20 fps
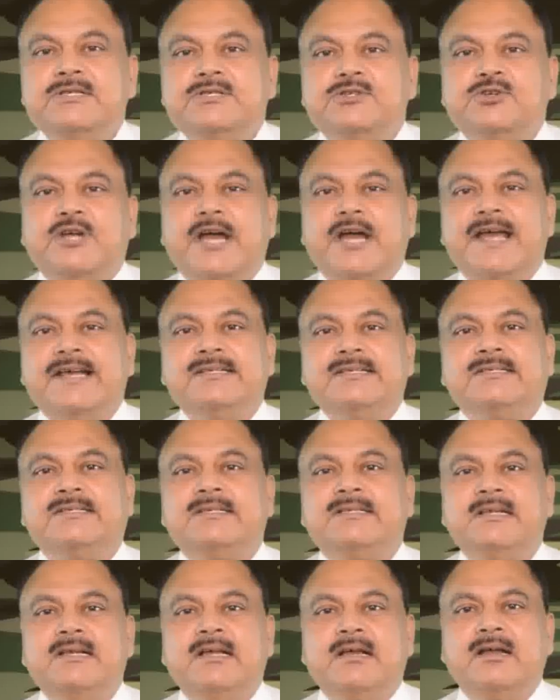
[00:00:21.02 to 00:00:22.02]
So
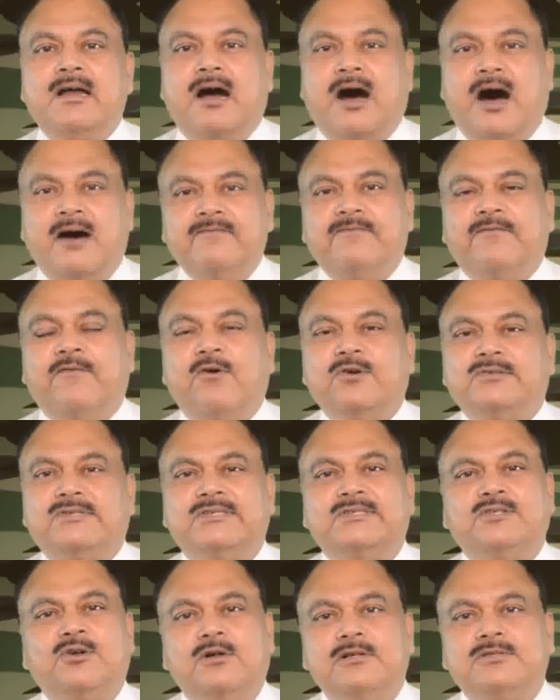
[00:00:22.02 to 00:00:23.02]
guys, armed
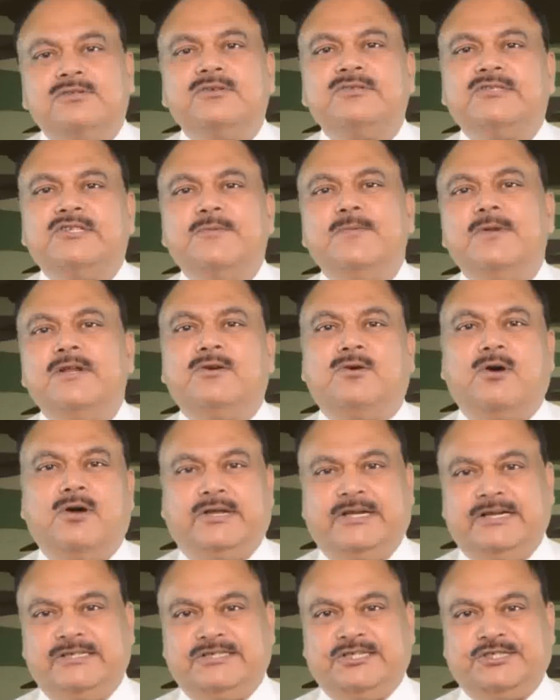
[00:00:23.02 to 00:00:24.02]
forces is also similar
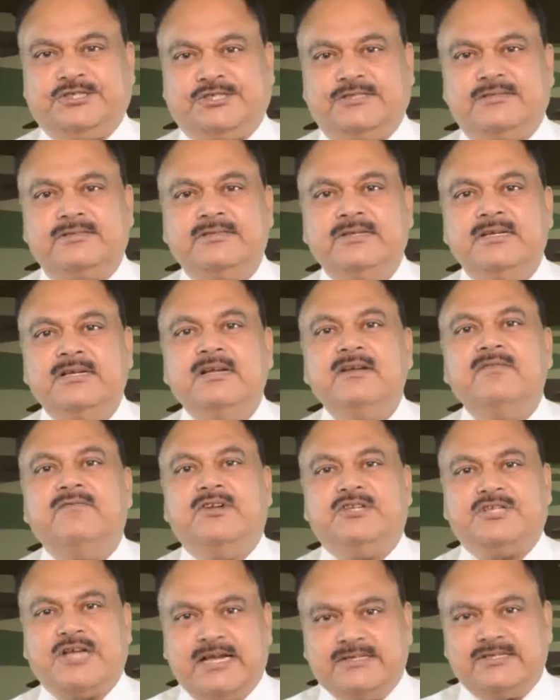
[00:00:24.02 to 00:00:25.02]
organization
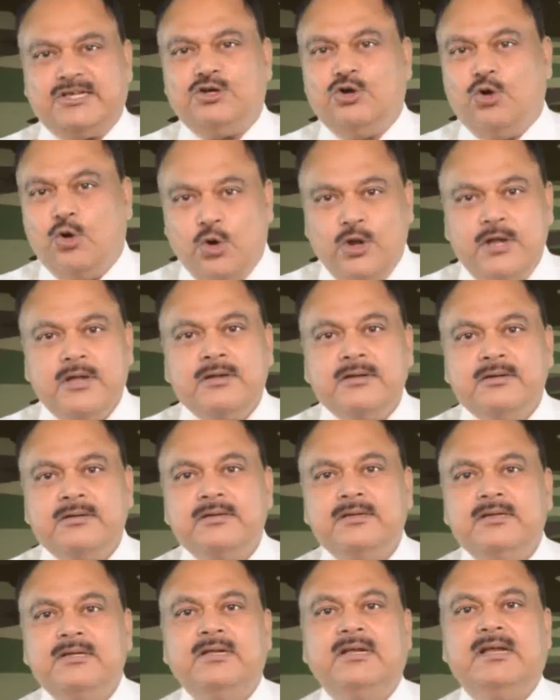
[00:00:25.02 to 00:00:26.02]
which has a goal,
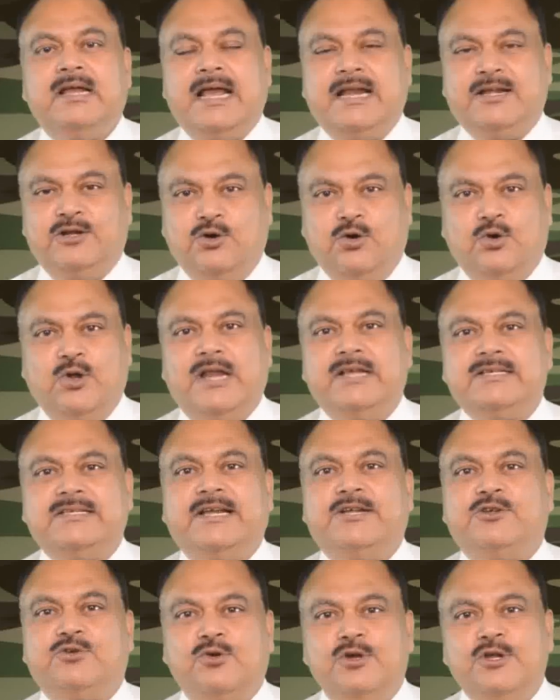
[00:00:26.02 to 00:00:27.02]
and goal, as
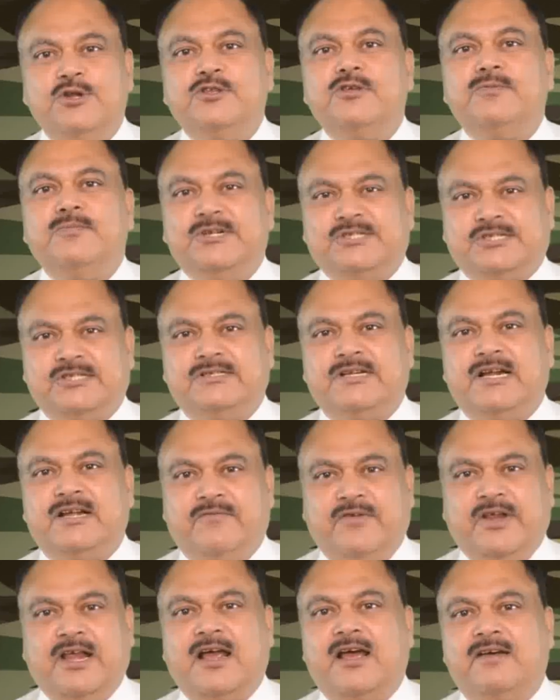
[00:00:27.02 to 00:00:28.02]
I told you, the mission that
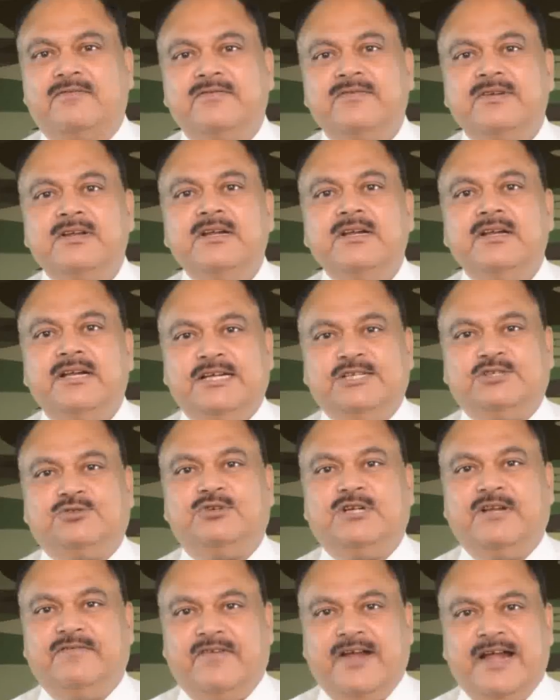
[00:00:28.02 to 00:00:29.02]
we have is to
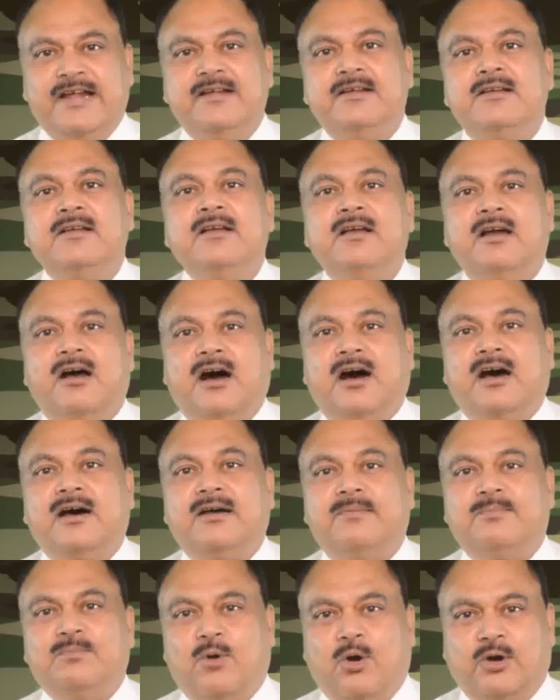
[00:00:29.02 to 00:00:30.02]
defend
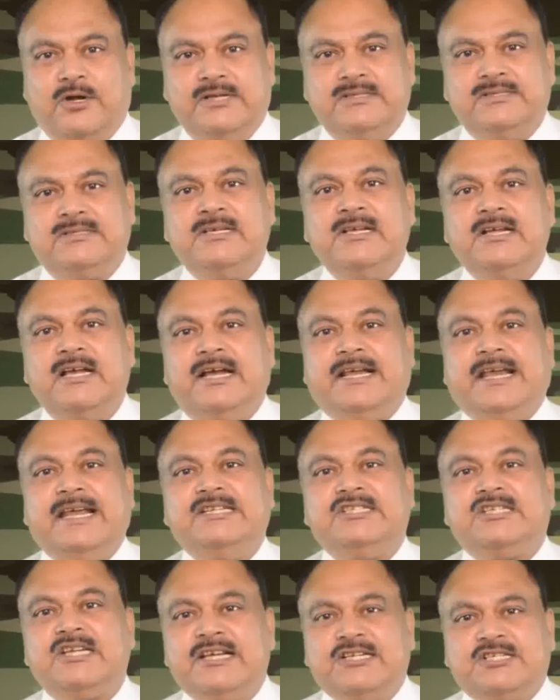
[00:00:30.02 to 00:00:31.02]
our borders
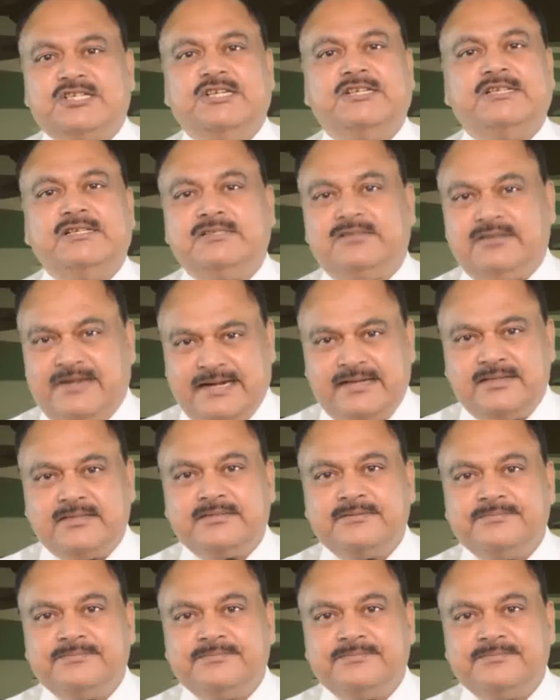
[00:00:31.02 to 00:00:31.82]
against external threat.